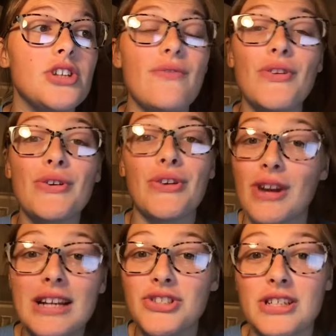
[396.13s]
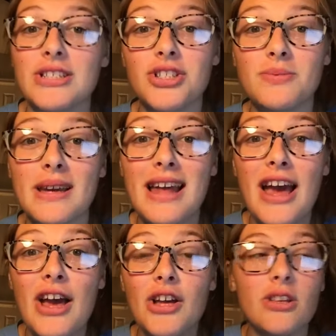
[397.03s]
If you're good at your instrument,
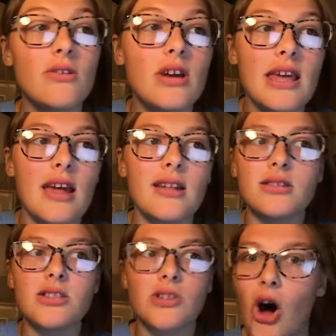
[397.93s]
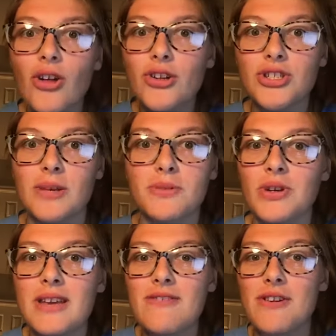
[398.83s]
you could get scholarships or
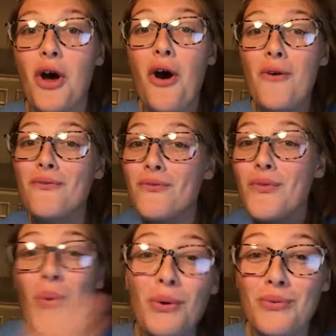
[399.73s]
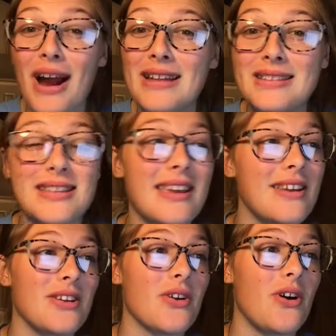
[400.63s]
even full rides to get
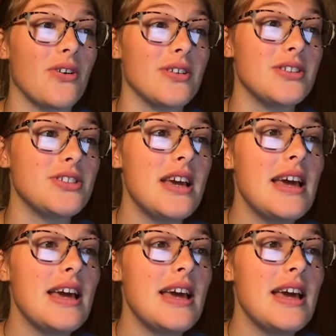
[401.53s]
into college.